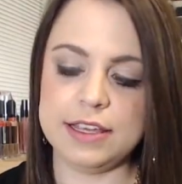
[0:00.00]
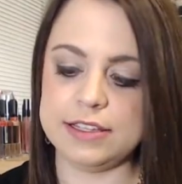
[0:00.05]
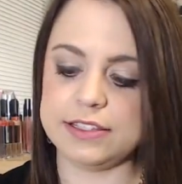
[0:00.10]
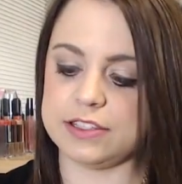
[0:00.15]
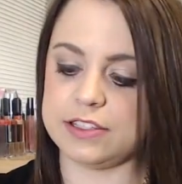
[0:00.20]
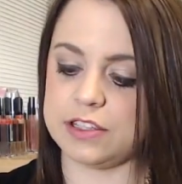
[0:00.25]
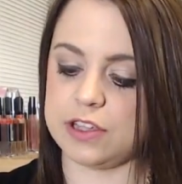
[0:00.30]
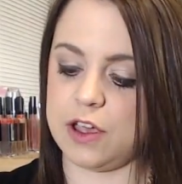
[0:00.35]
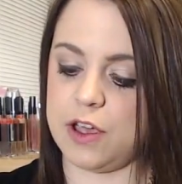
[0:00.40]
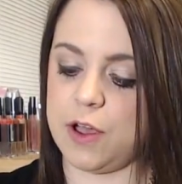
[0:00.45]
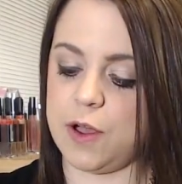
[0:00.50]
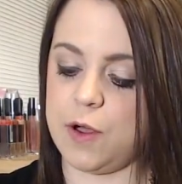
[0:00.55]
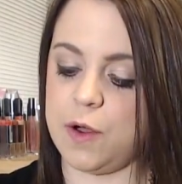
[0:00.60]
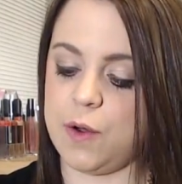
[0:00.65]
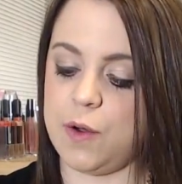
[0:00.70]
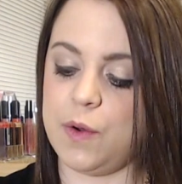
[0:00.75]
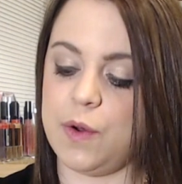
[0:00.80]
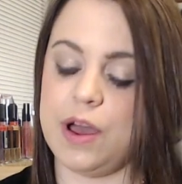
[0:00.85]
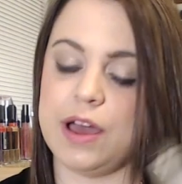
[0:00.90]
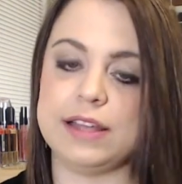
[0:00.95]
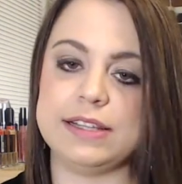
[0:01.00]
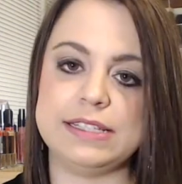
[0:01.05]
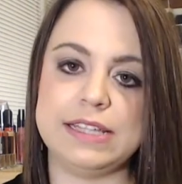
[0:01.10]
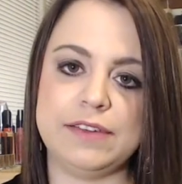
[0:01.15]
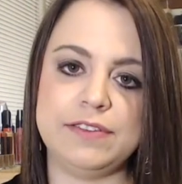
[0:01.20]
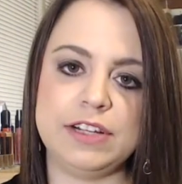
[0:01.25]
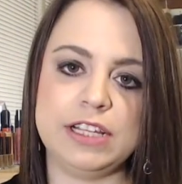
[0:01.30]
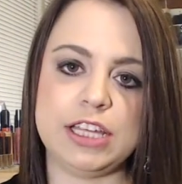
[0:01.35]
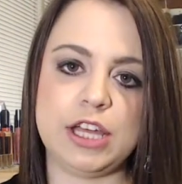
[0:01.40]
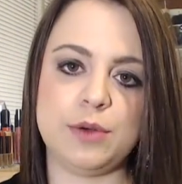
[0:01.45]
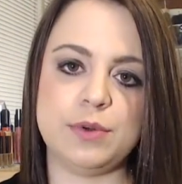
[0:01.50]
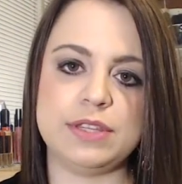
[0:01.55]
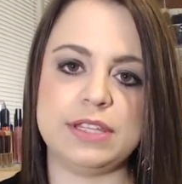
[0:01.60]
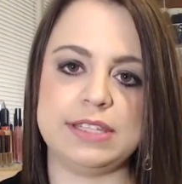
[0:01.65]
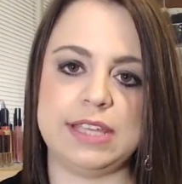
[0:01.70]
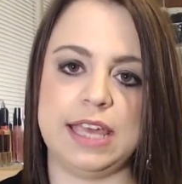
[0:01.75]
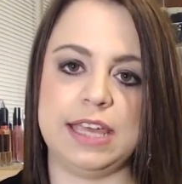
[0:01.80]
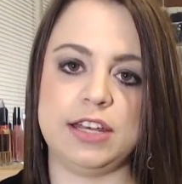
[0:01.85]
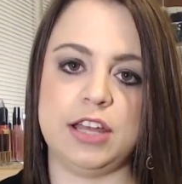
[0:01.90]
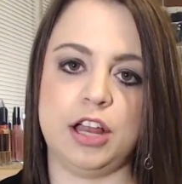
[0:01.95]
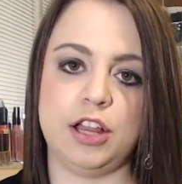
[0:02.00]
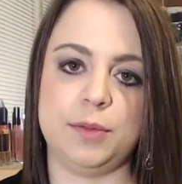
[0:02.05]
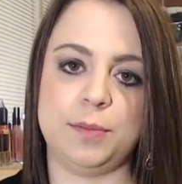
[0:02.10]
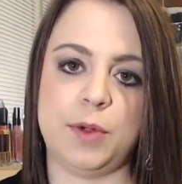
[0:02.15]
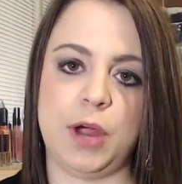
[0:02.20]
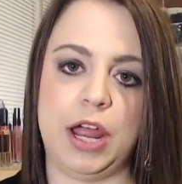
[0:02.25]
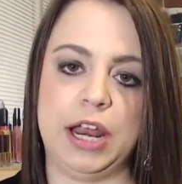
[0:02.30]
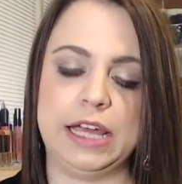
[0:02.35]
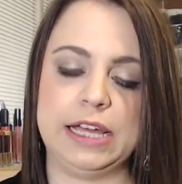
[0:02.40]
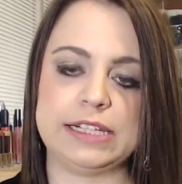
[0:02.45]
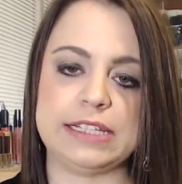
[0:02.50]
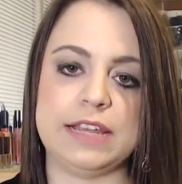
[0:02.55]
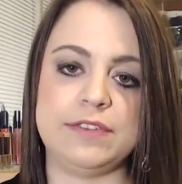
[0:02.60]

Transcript: So definitely go with this $8 product.